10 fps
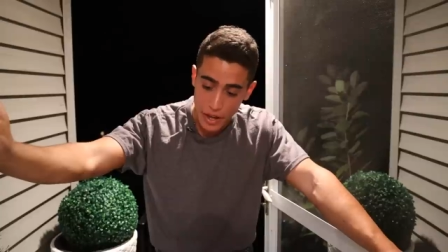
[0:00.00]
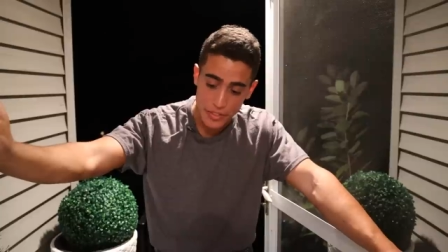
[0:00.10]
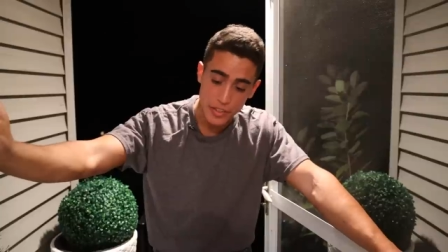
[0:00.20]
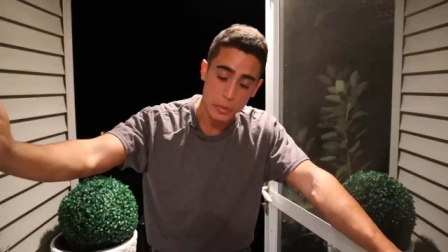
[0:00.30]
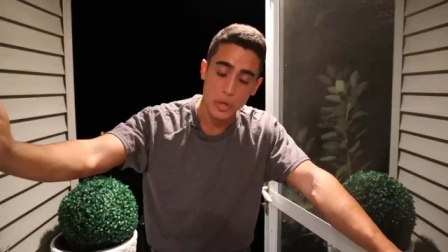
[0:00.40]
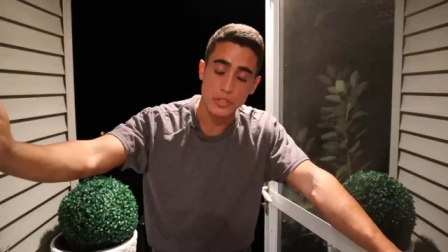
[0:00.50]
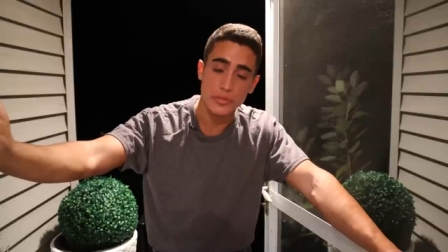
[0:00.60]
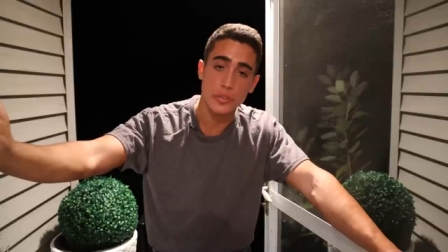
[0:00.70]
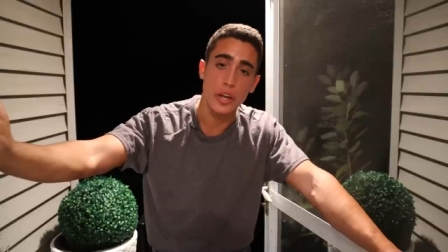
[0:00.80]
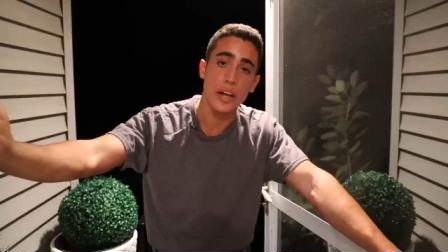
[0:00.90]
I think
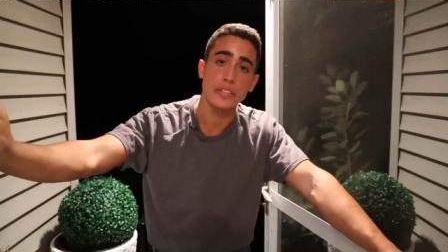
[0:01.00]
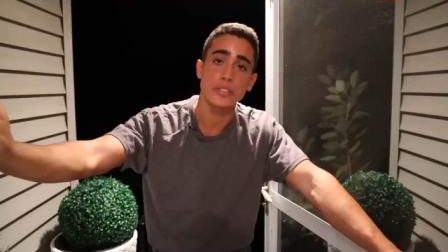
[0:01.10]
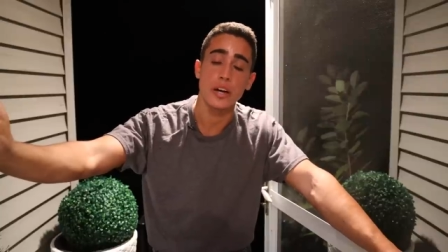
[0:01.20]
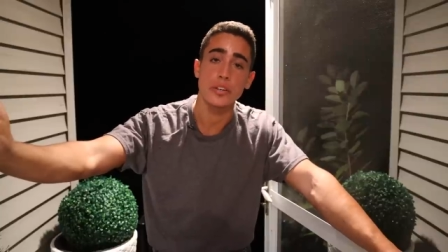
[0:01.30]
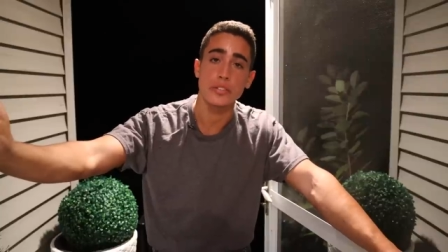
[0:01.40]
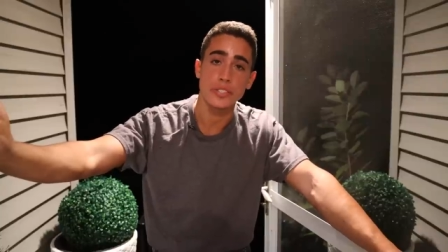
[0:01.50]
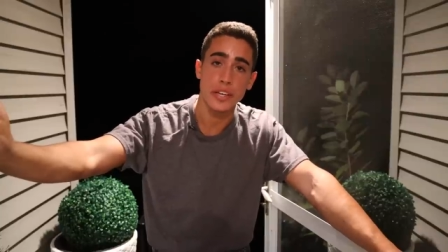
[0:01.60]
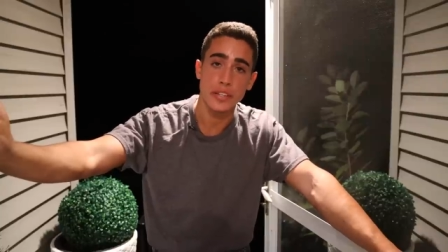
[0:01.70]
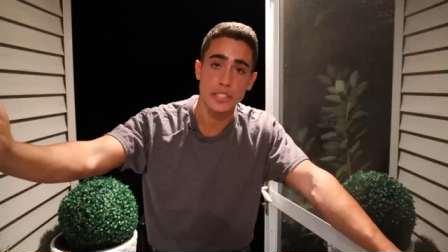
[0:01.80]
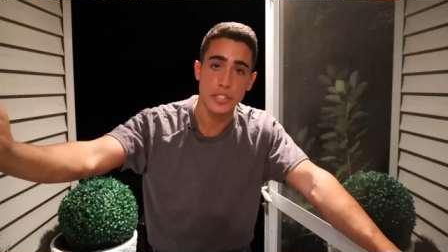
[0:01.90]
most of you guys
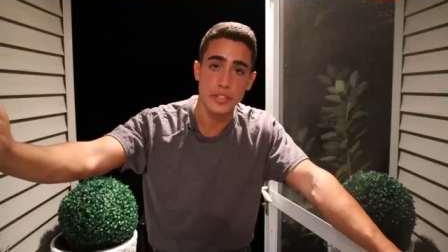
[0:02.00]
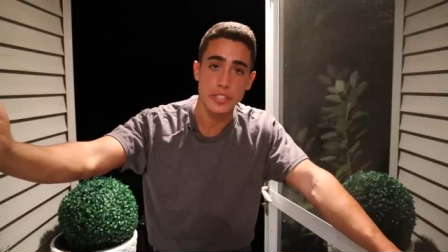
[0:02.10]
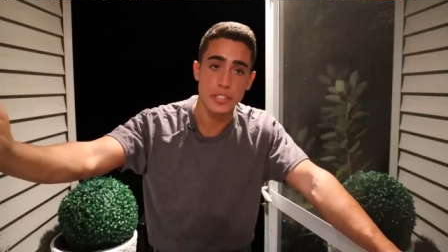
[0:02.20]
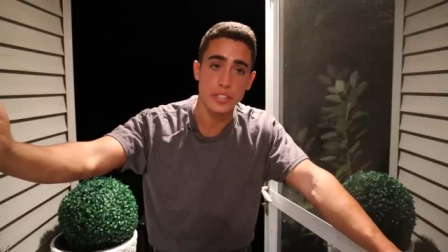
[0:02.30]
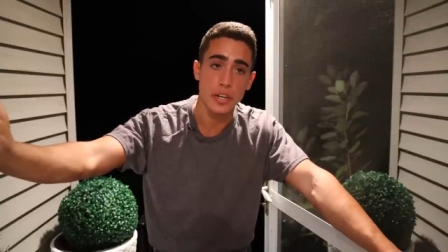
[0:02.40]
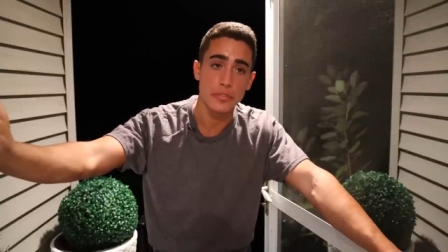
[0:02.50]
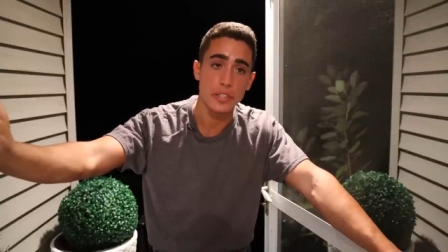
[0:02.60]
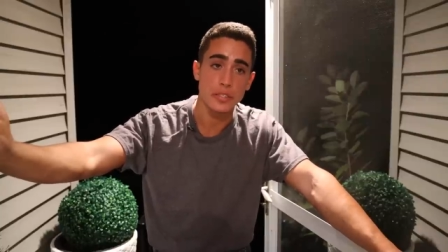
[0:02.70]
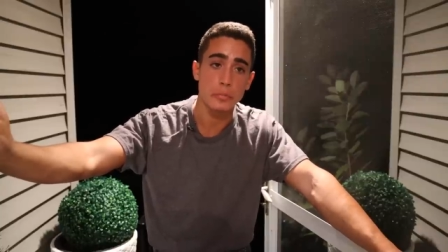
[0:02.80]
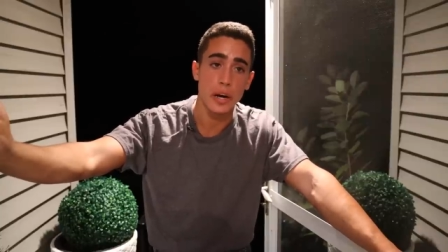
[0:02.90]
understand the seriousness of
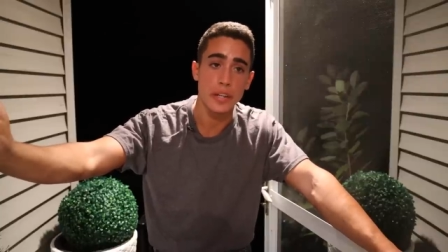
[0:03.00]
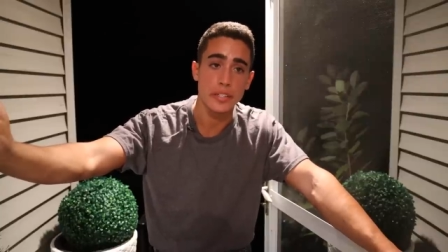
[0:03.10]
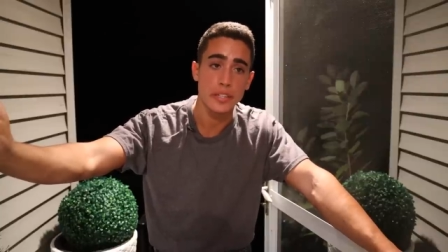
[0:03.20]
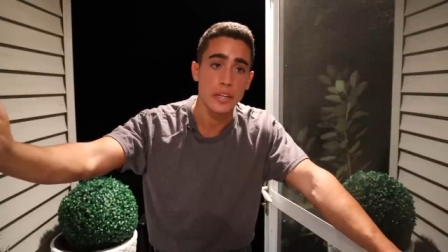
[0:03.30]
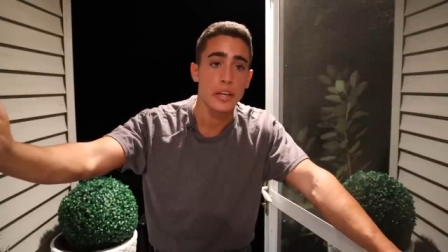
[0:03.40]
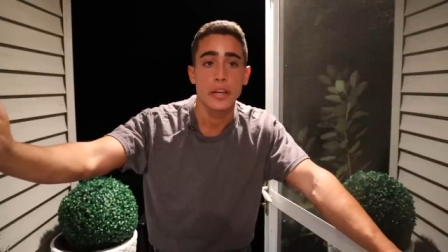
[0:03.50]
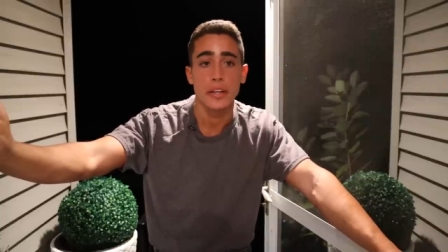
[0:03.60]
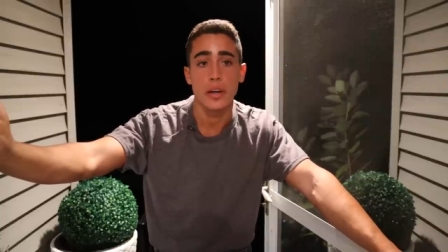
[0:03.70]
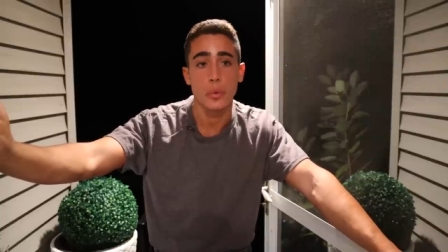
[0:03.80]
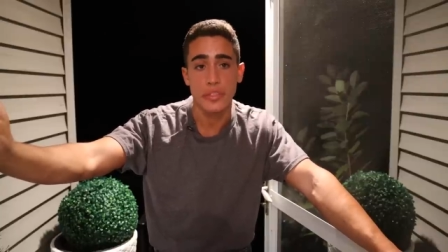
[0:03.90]
this, but
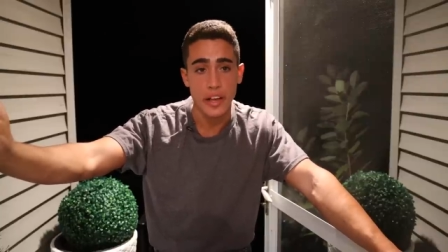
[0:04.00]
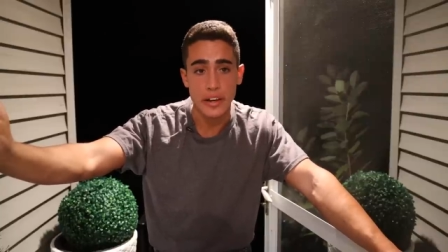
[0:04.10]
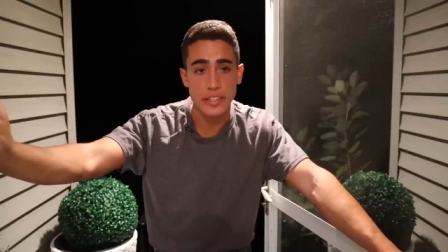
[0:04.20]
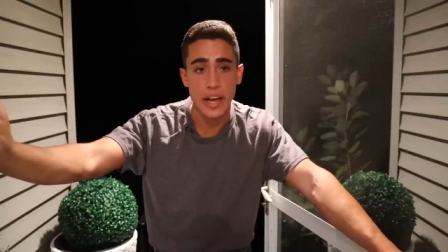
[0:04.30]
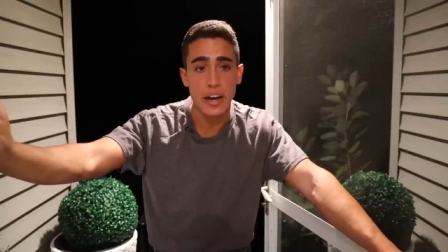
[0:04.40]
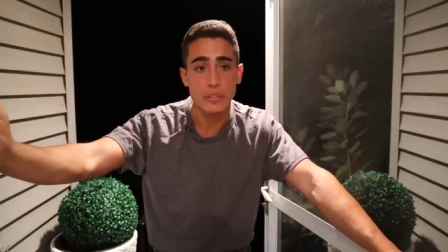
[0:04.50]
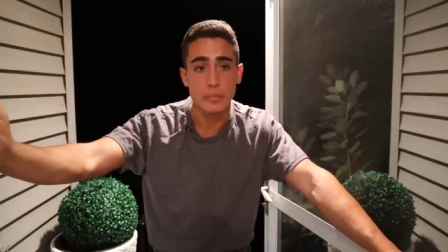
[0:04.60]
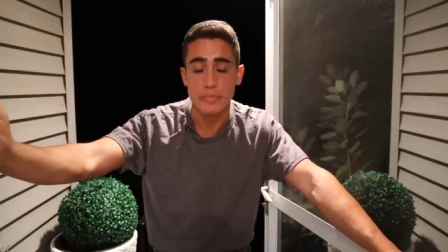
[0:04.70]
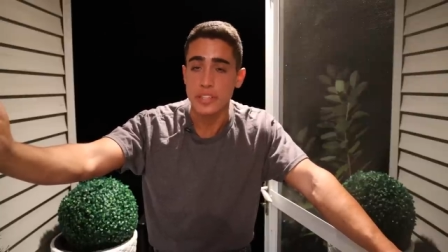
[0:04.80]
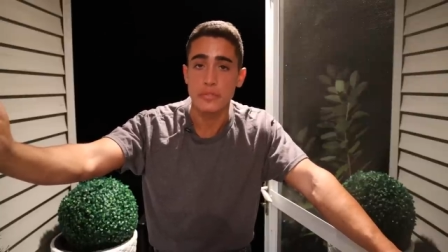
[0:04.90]
you know, without a
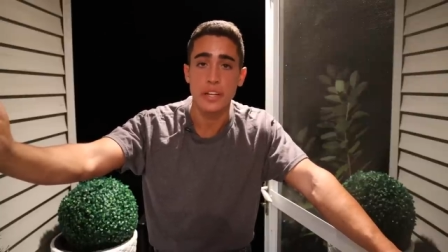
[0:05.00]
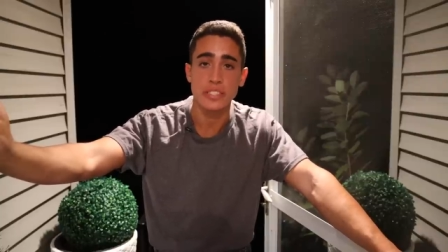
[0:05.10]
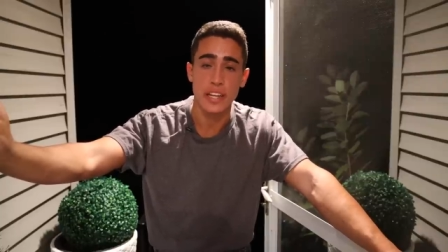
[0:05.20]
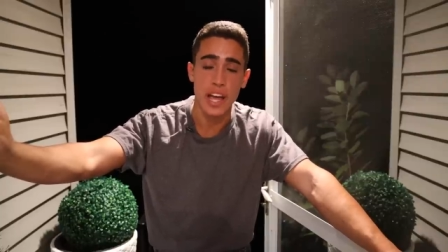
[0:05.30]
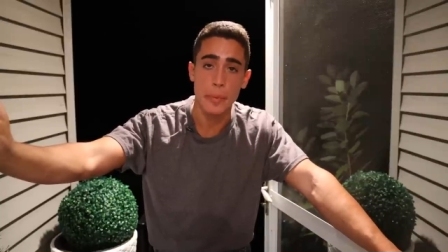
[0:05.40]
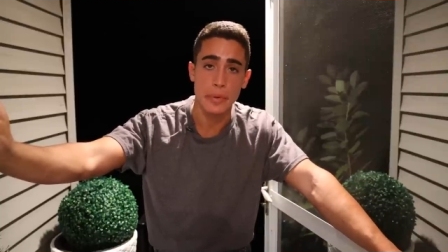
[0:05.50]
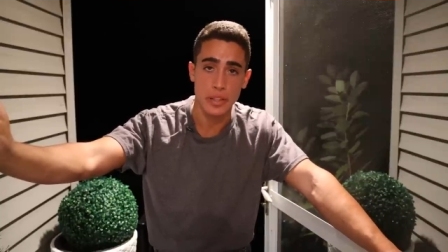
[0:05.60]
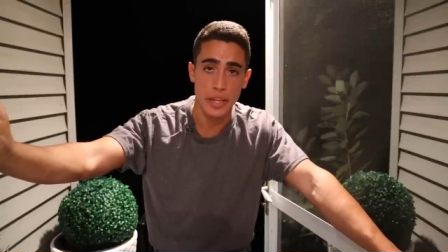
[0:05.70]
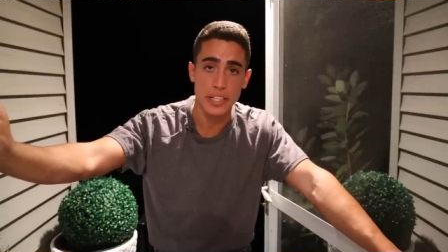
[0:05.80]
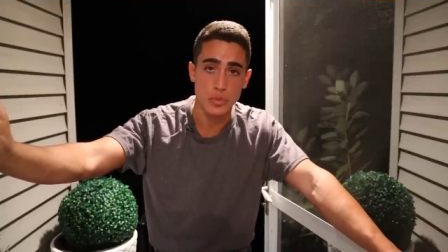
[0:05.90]
doubt, the events that
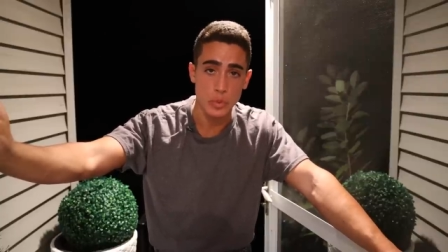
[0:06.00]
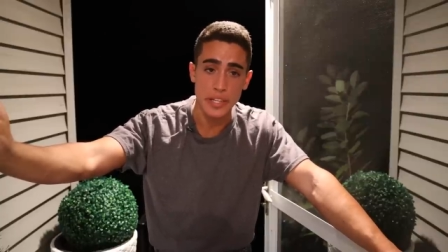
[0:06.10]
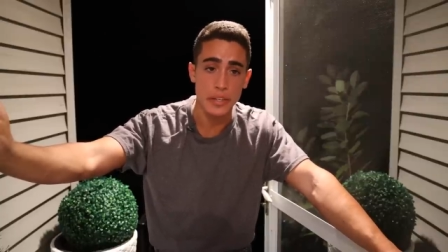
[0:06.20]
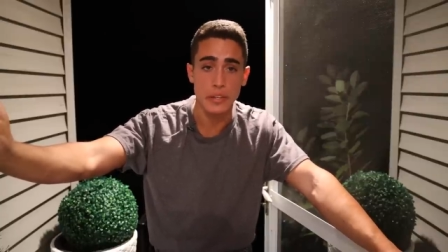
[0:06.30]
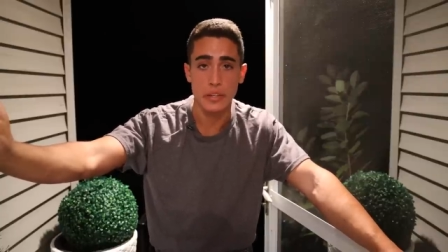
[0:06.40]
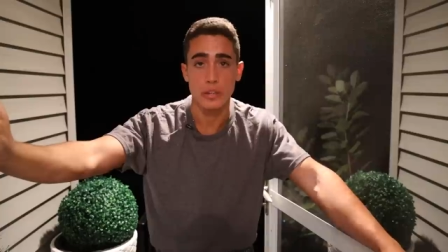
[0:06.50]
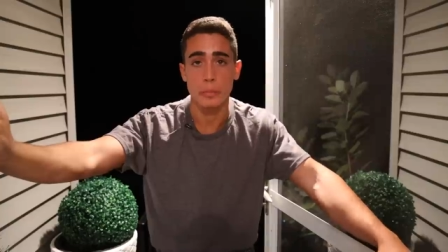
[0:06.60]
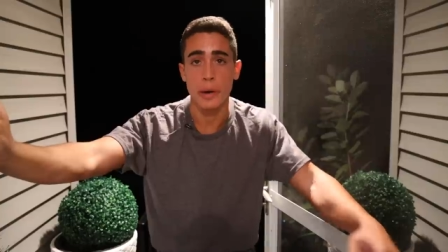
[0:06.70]
happened last week,